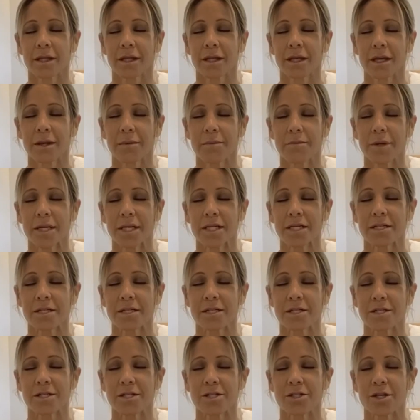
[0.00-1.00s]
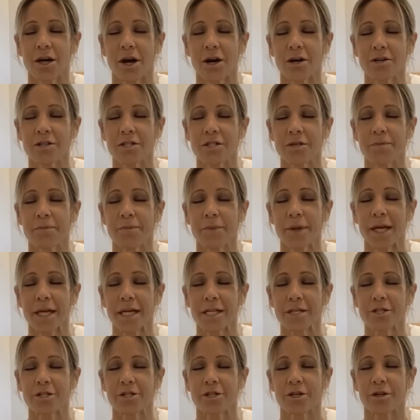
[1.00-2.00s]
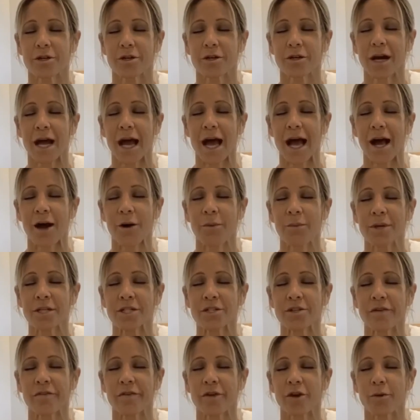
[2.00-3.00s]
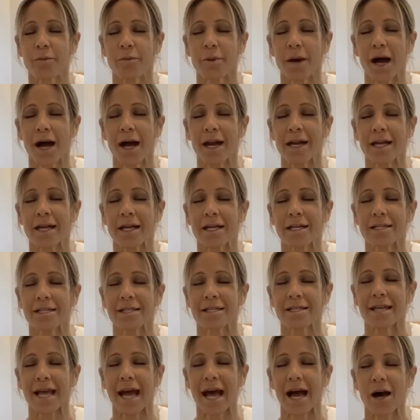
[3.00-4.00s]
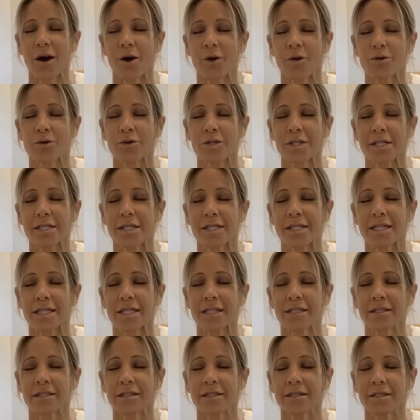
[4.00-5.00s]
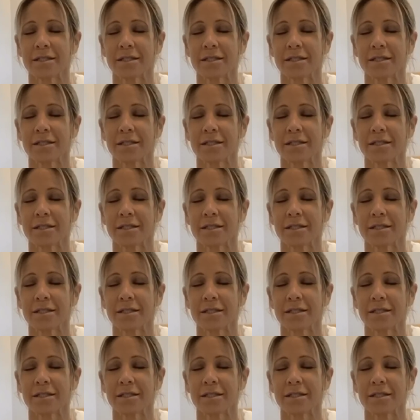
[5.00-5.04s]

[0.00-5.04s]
But start to picture how much of your body is now still